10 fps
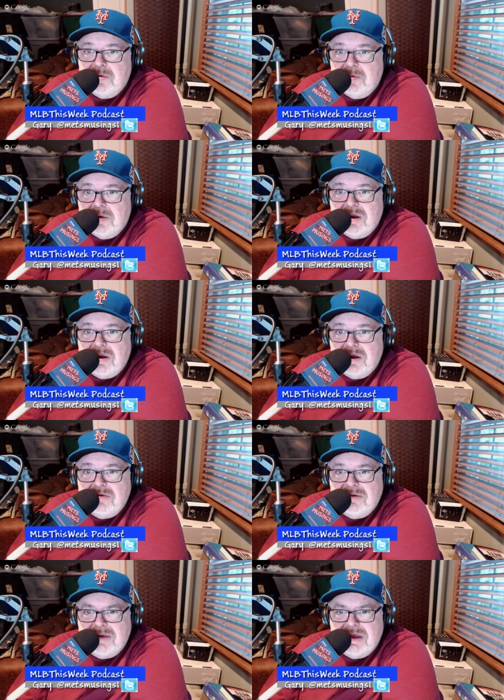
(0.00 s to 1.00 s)
You know what I
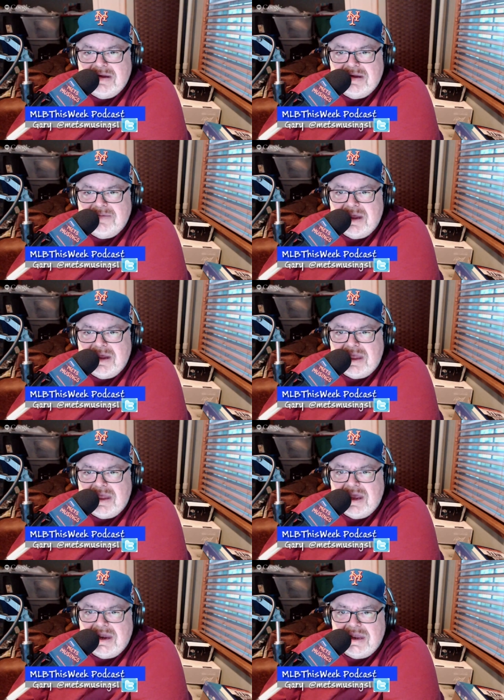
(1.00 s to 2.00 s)
mean? Something like that.
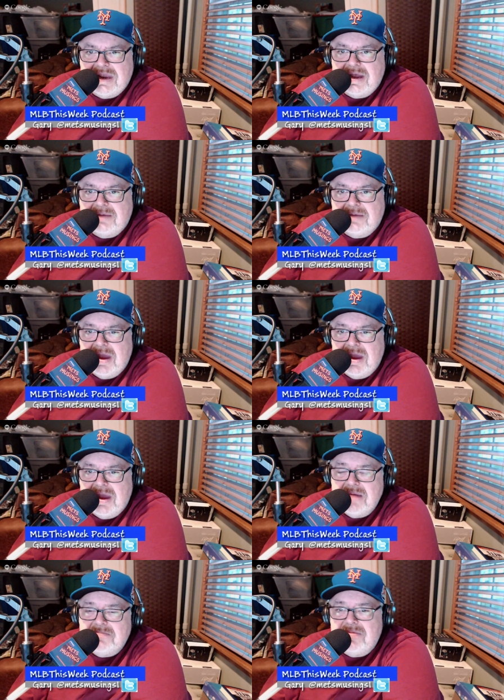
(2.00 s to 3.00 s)
But
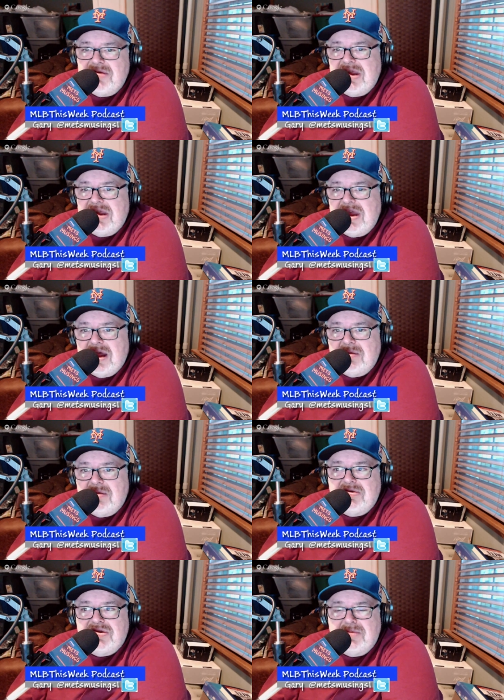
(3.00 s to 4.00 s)
we see how long
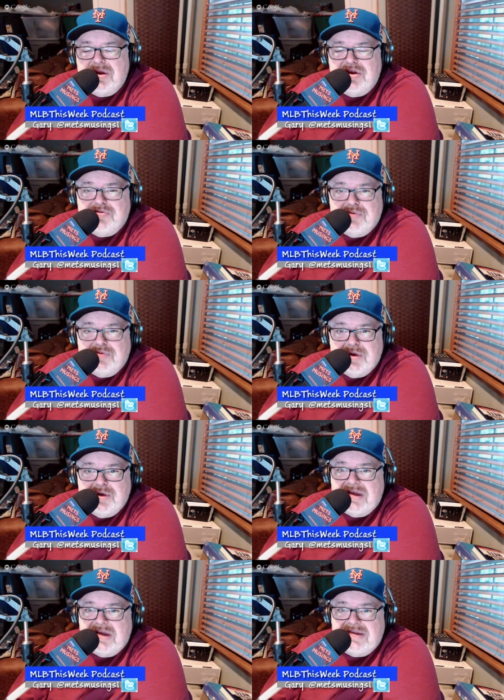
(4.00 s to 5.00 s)
some of these replays
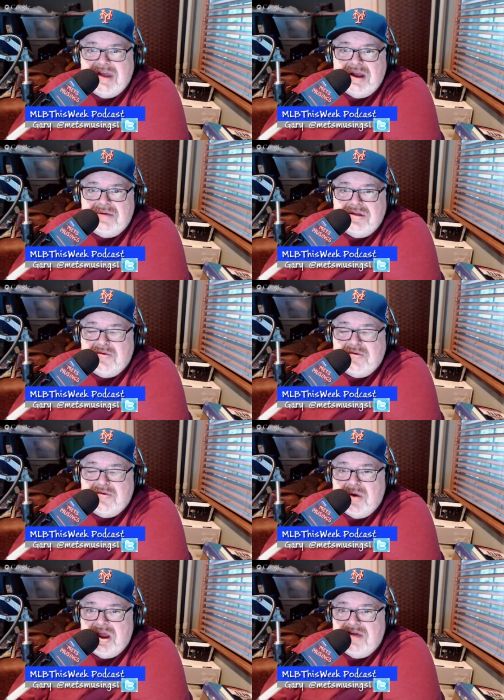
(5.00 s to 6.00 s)
take when it's quite
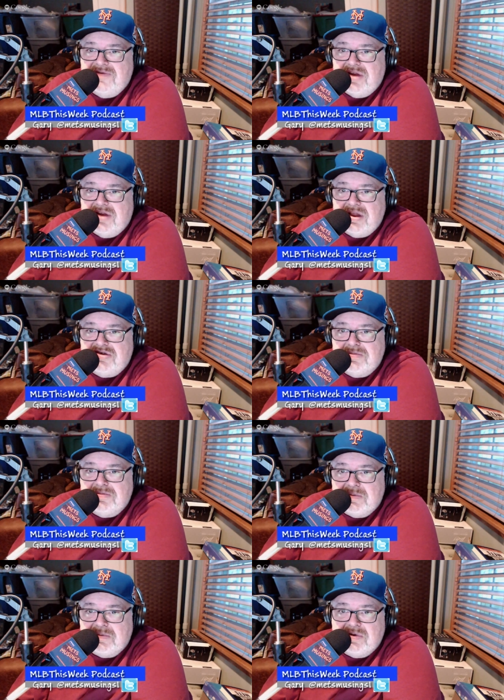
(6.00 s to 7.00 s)
evident it should be 1,
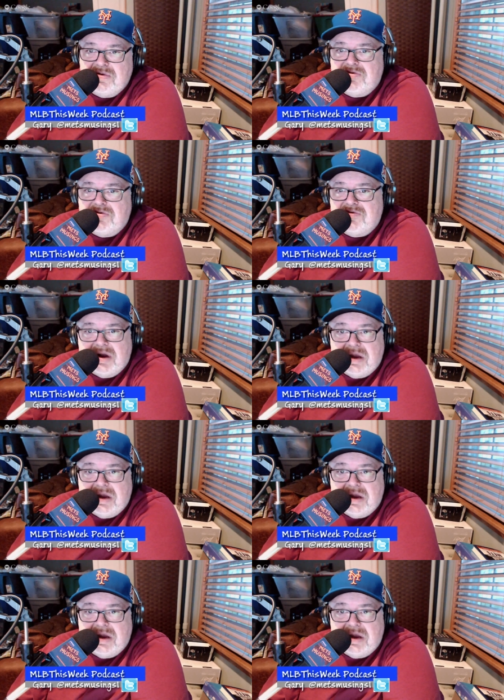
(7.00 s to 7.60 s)
2, 3.